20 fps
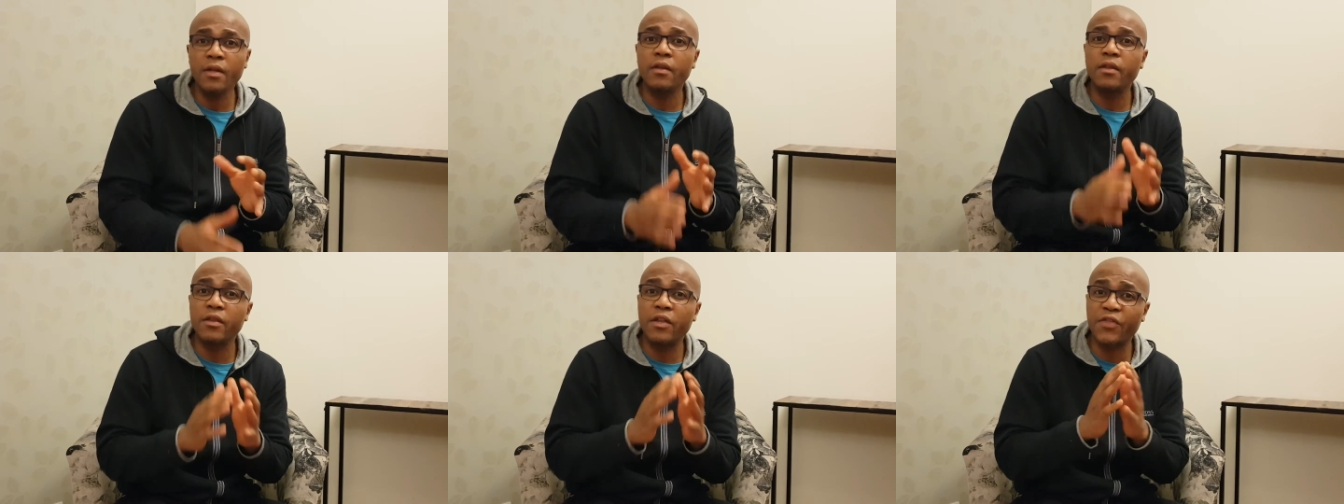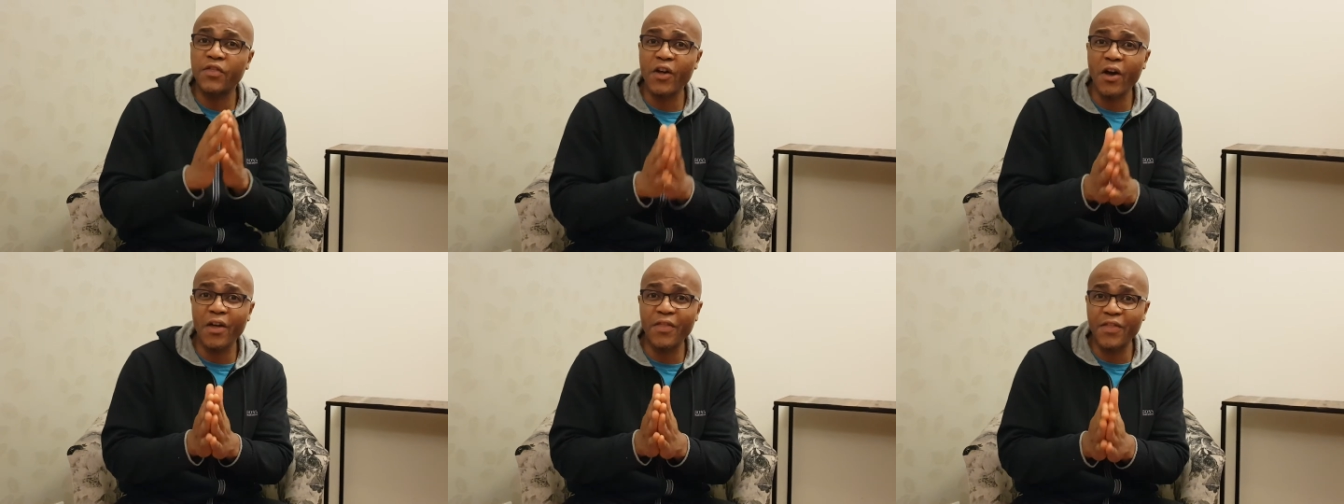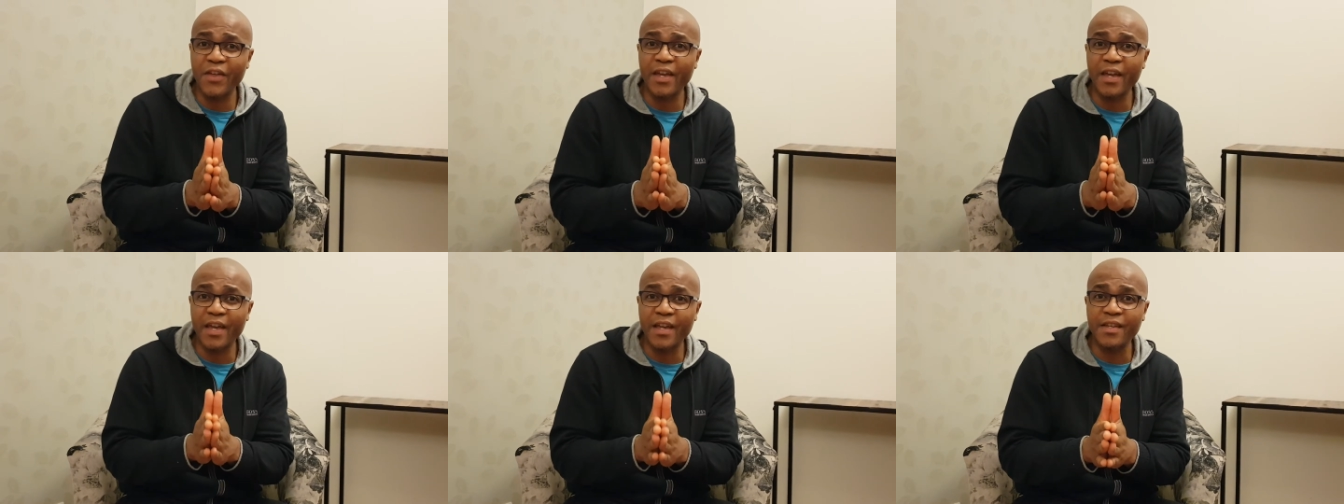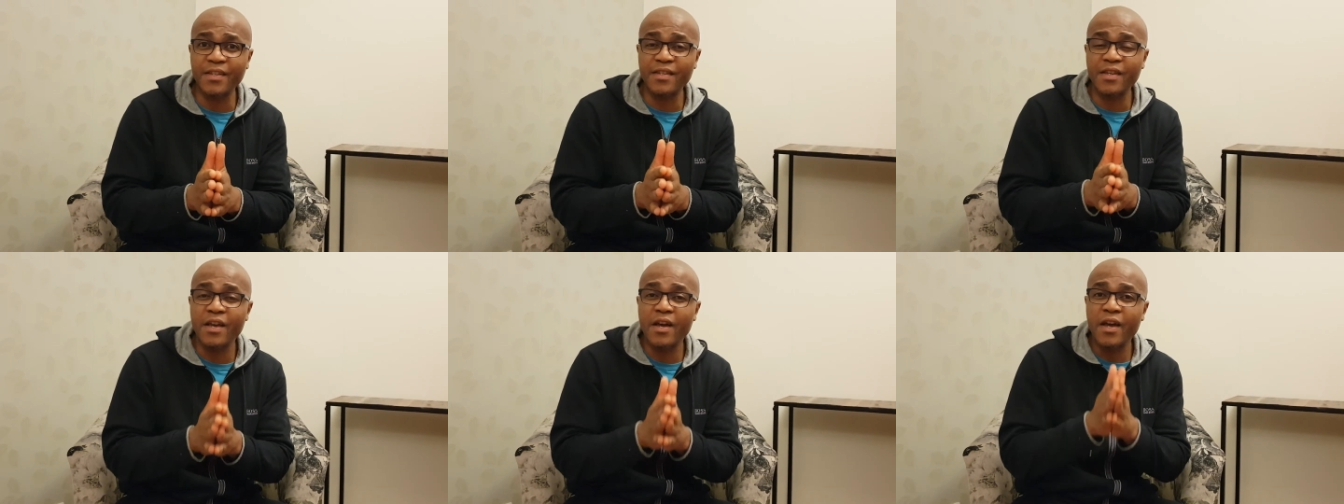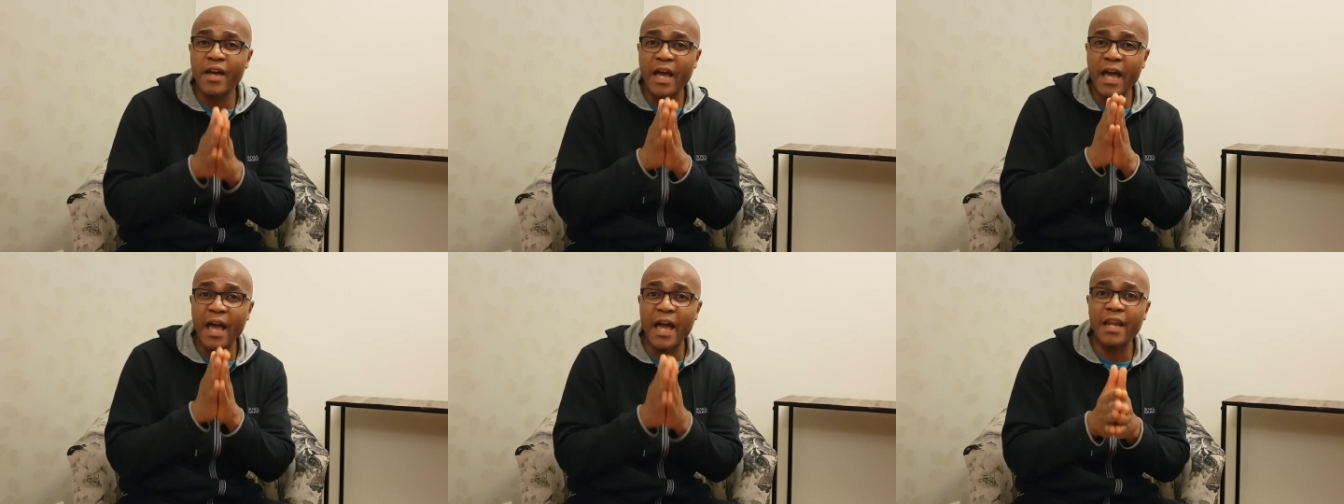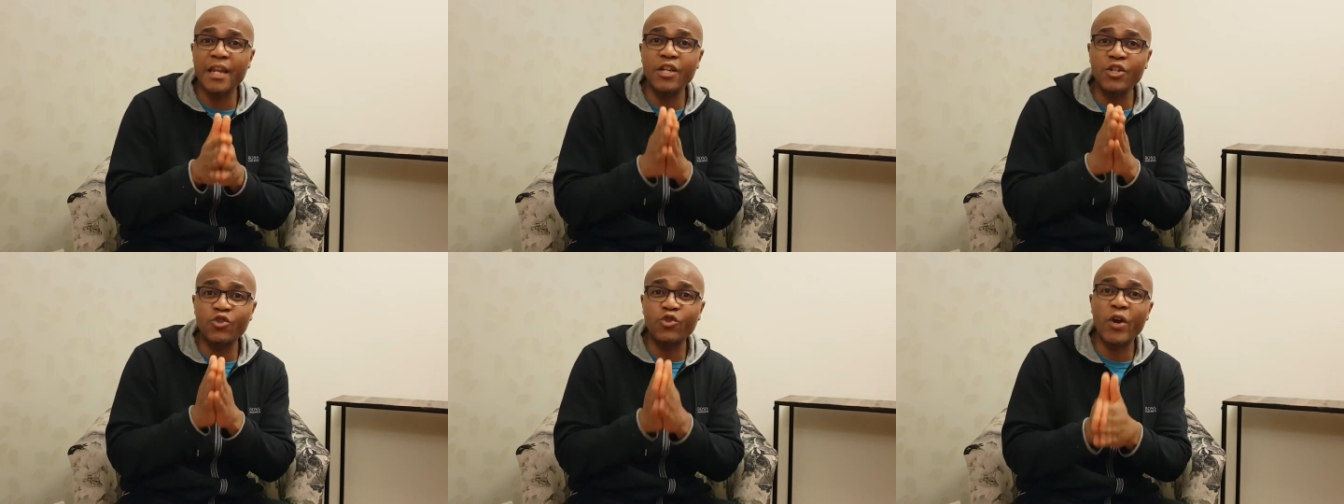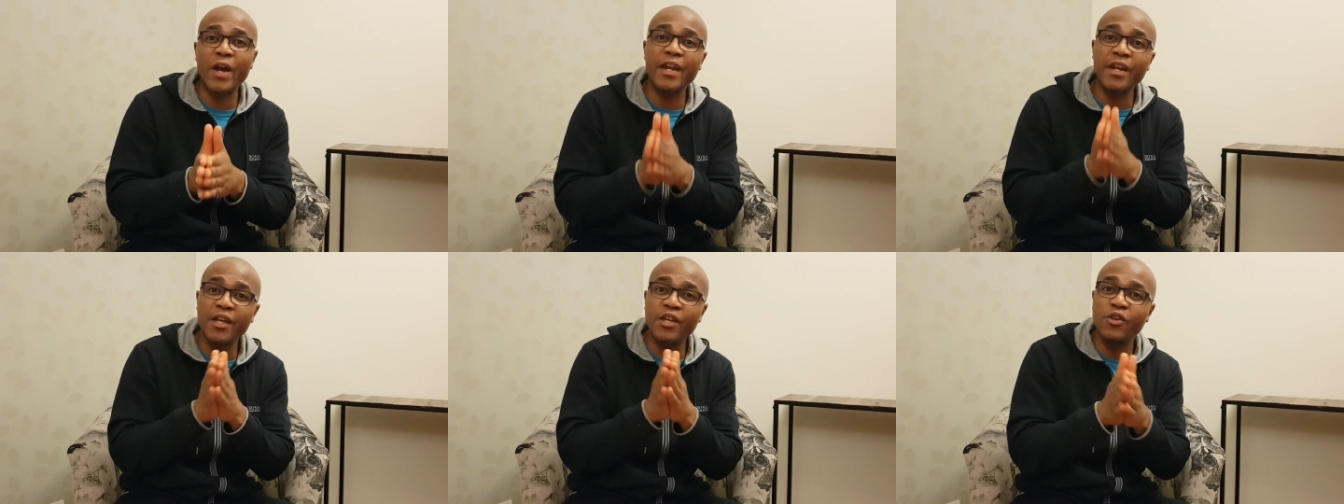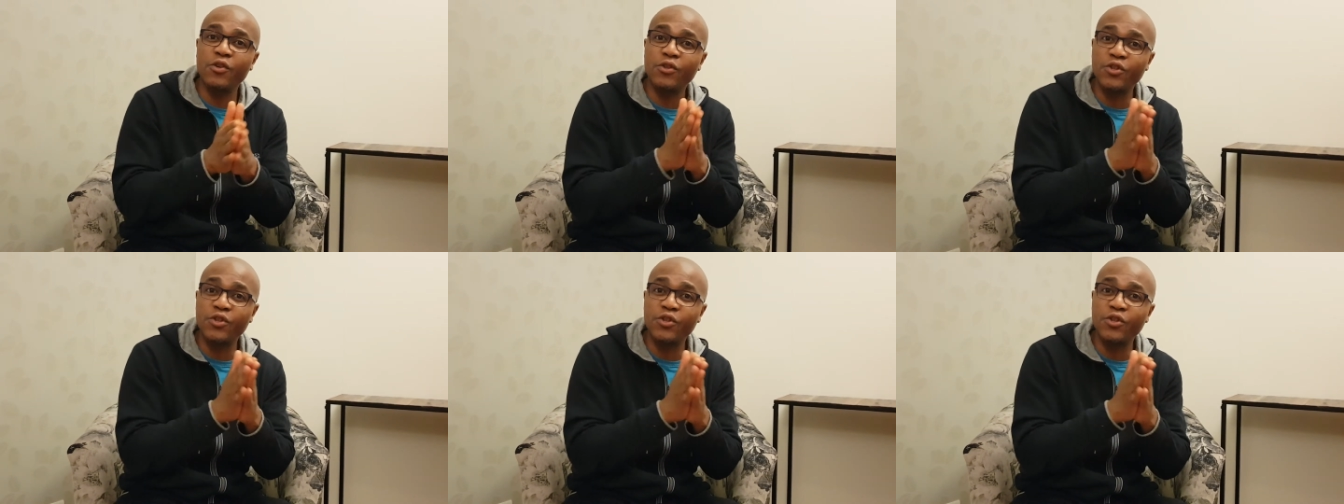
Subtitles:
the third thing is any training you